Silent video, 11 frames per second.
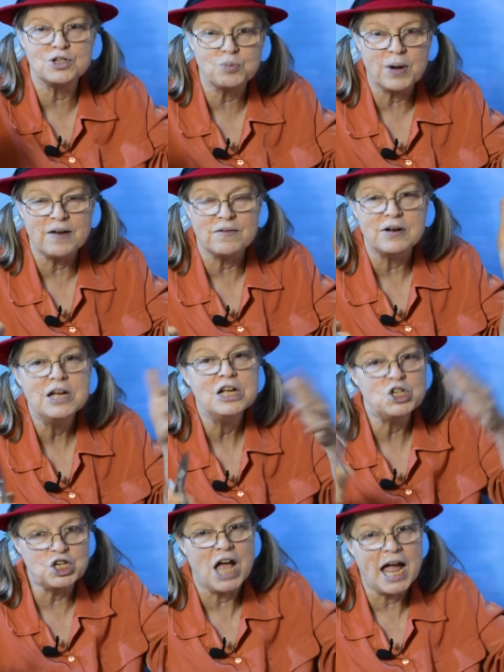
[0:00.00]
whatever.
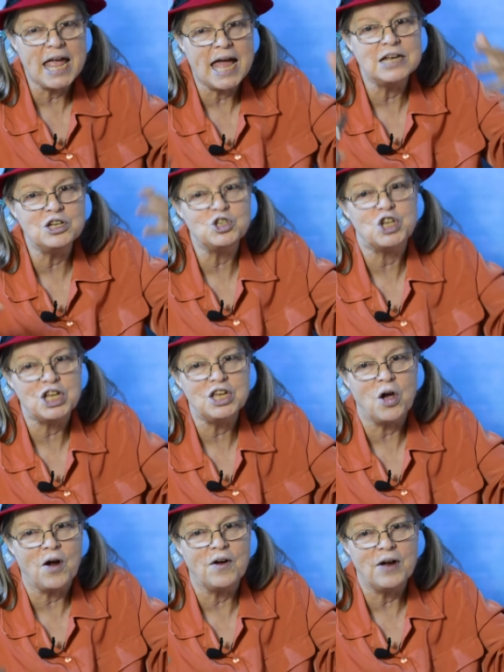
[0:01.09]

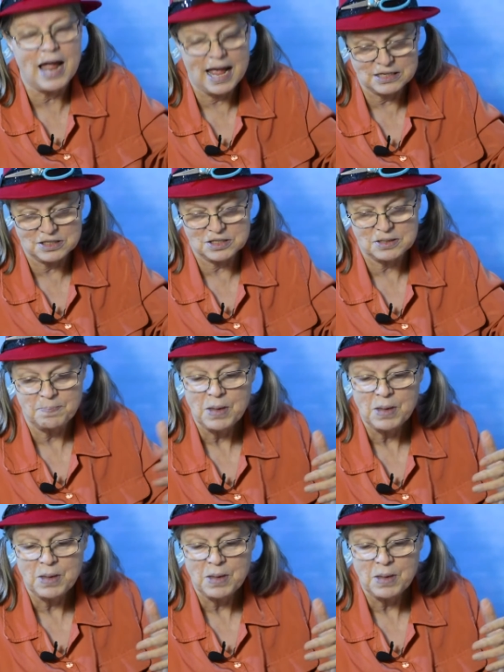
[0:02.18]
Gingers.